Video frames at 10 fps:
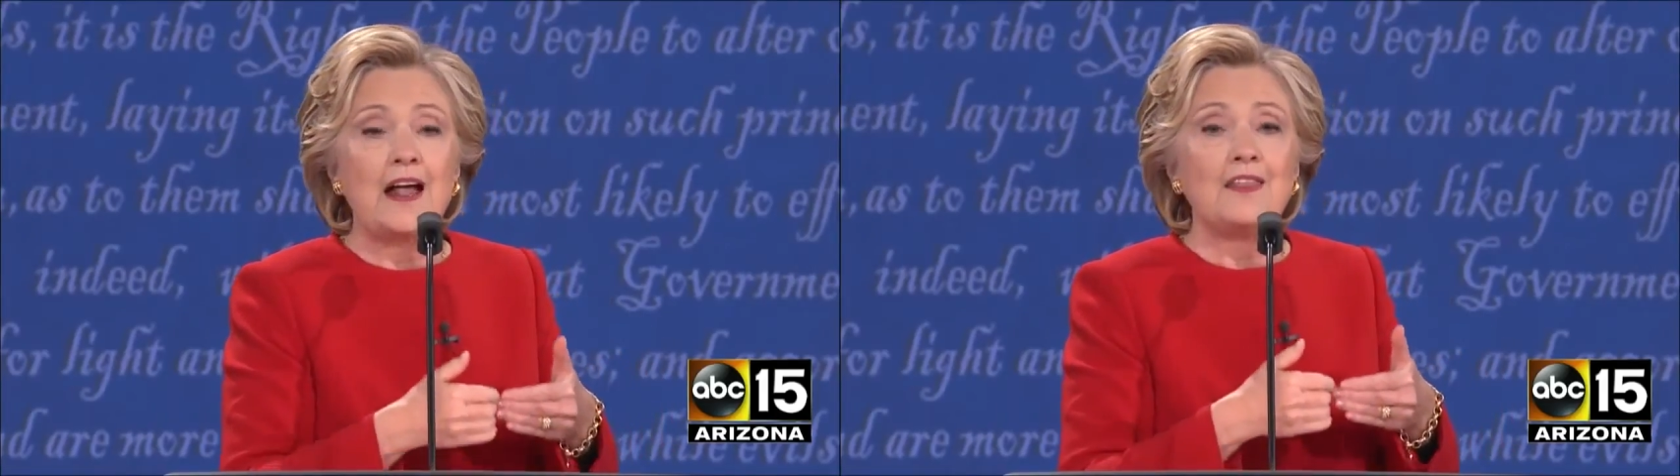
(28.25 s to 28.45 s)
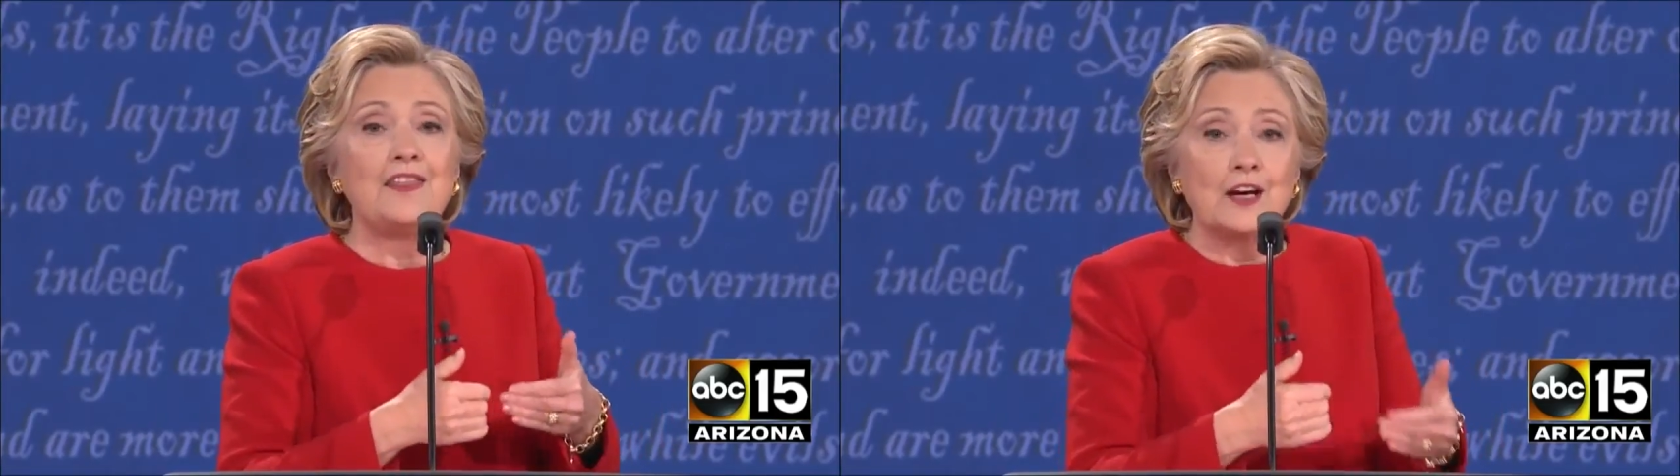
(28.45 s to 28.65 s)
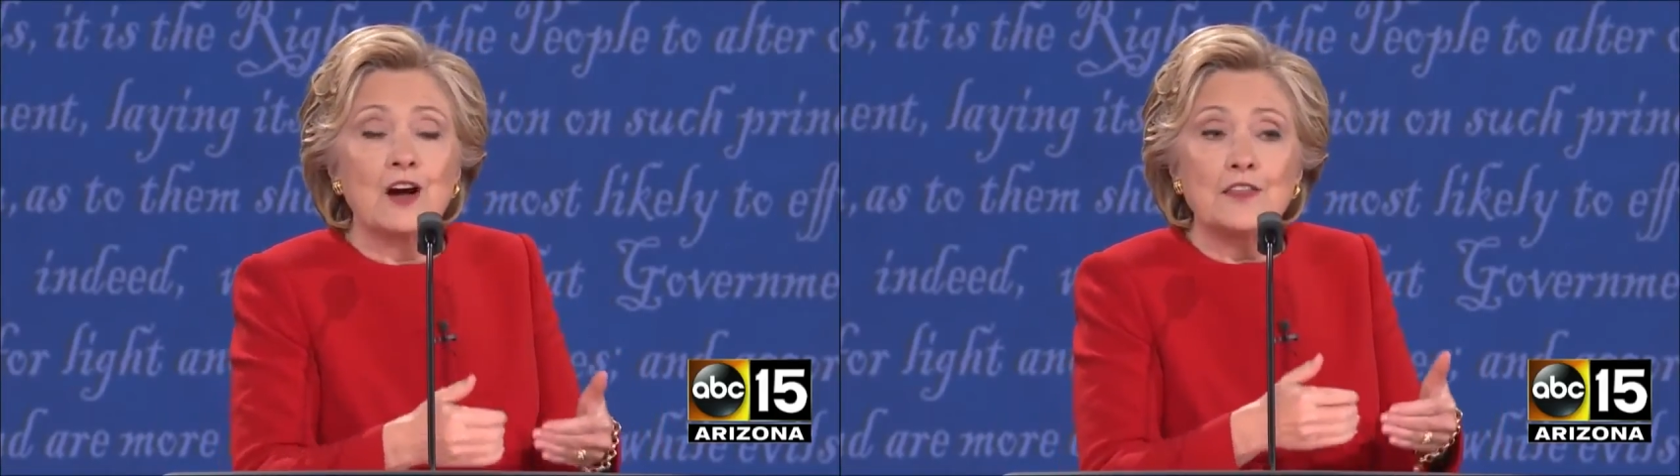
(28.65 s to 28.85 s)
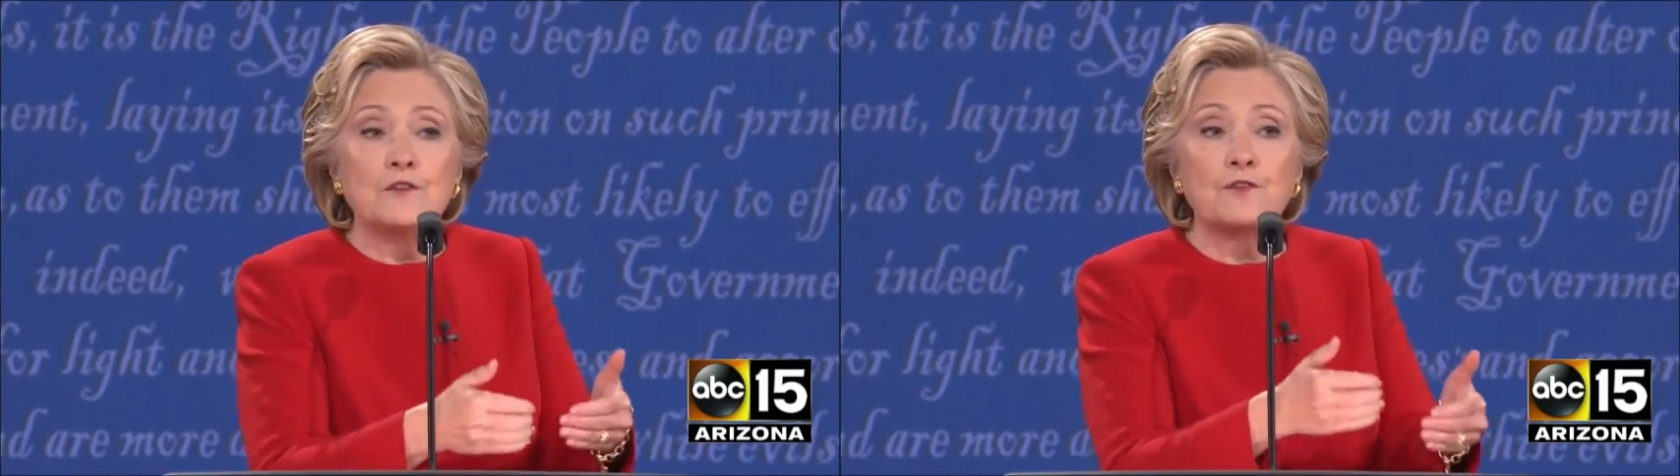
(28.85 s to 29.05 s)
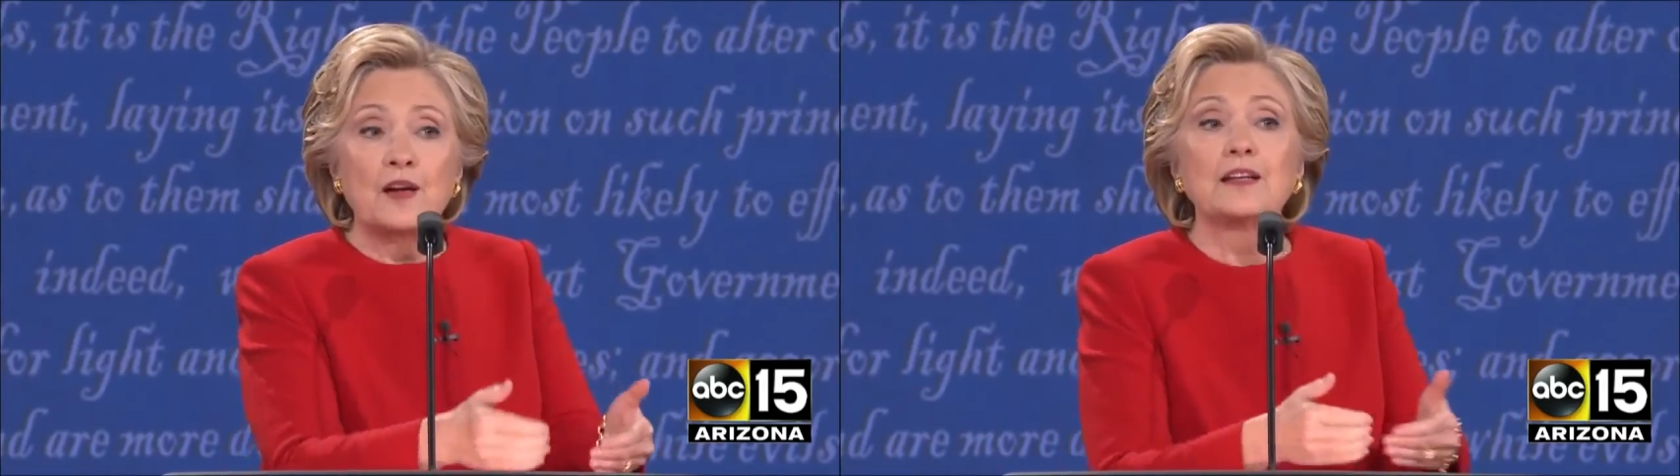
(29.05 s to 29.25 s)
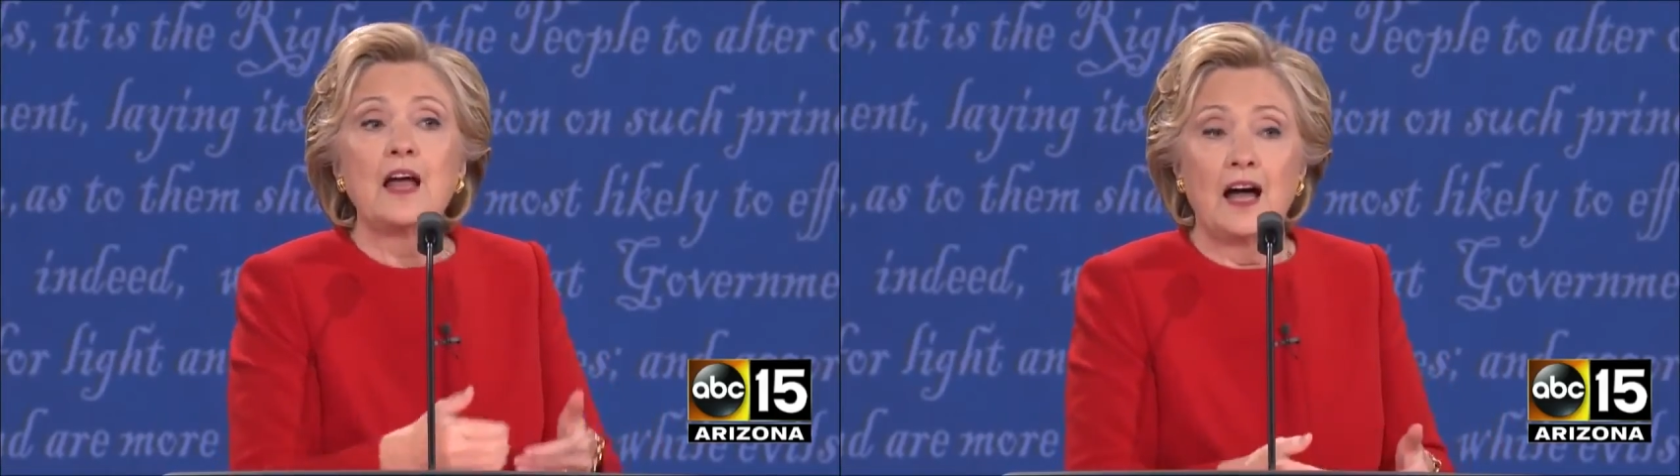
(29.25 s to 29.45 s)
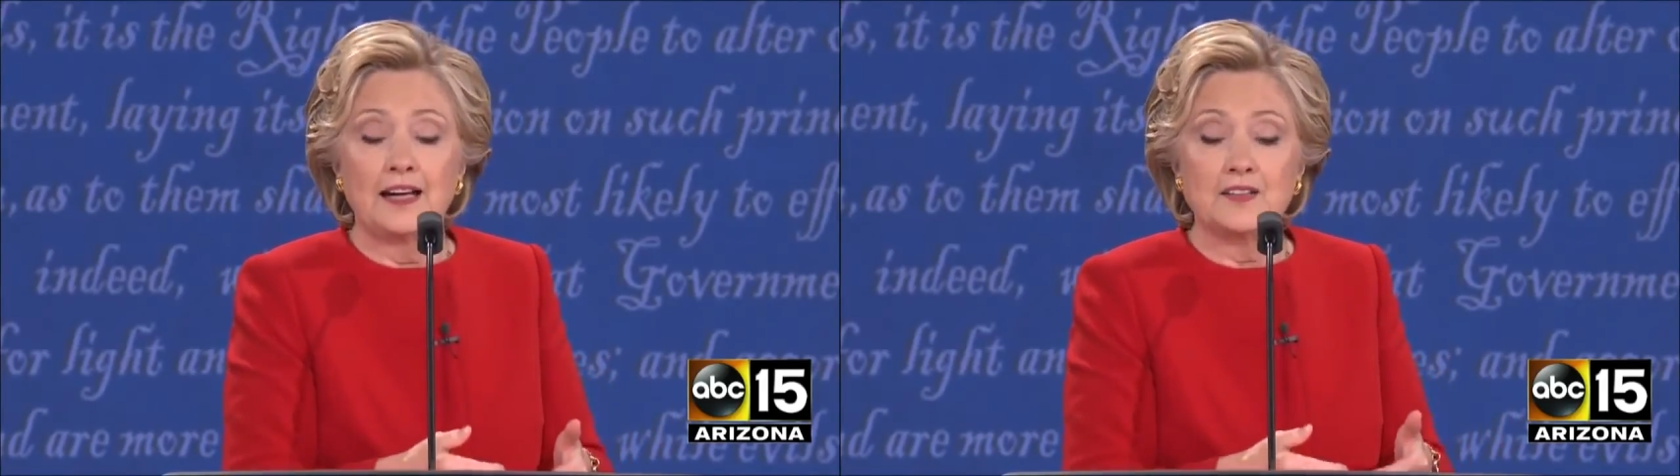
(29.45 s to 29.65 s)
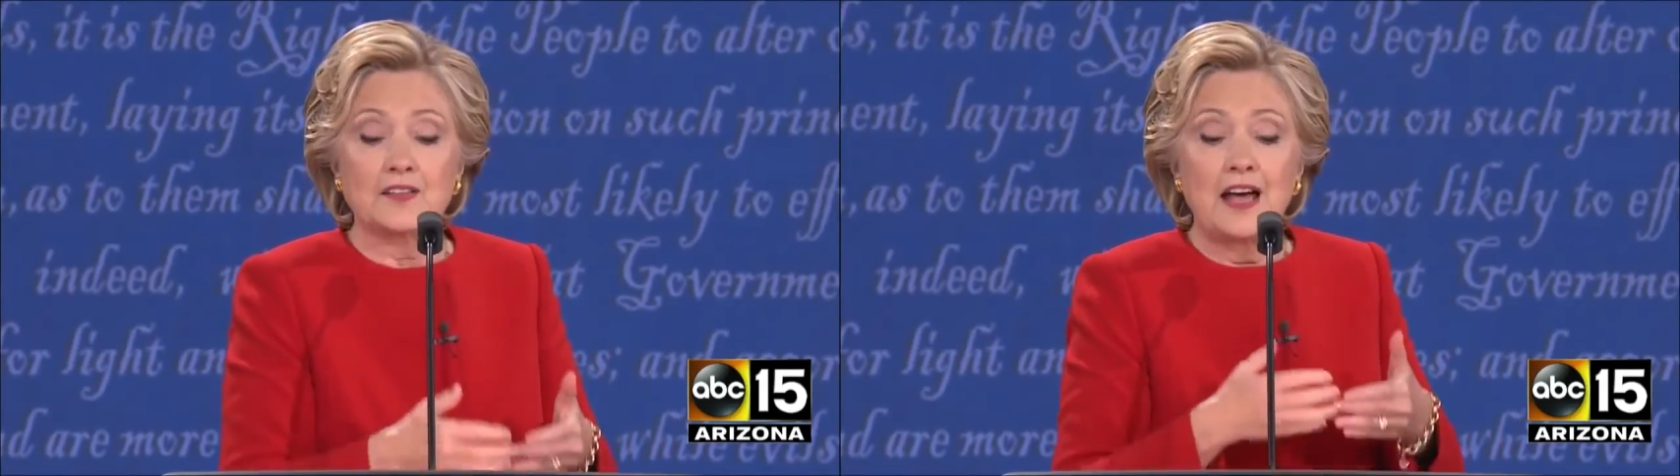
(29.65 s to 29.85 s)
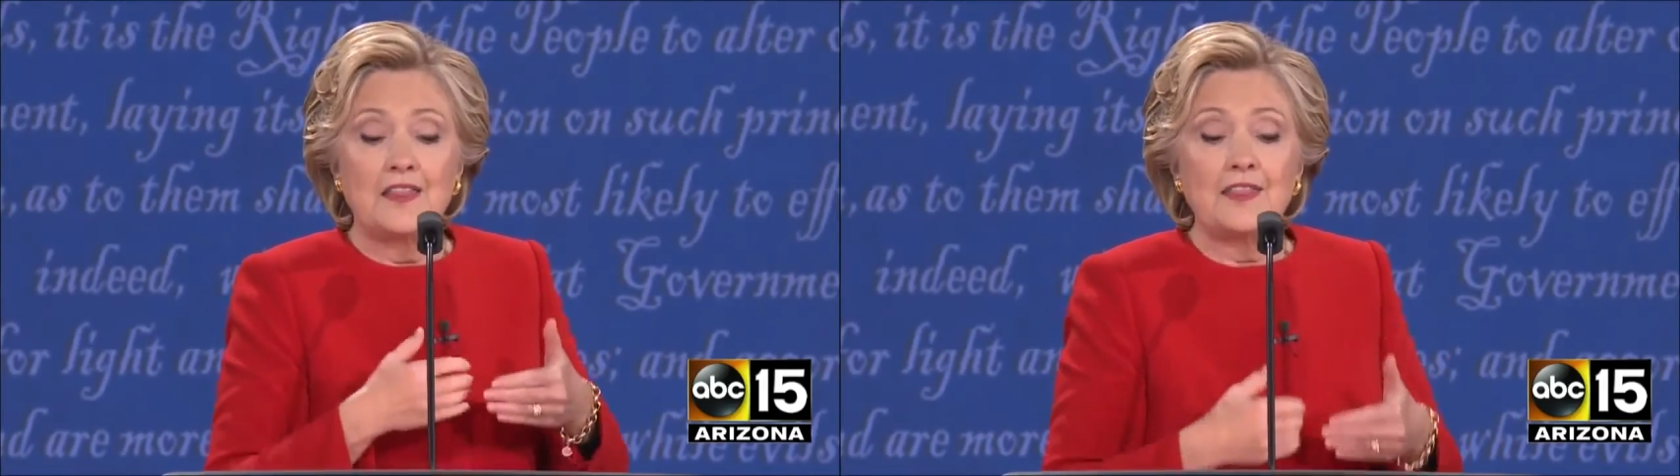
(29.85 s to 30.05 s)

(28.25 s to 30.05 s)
They're on the front lines.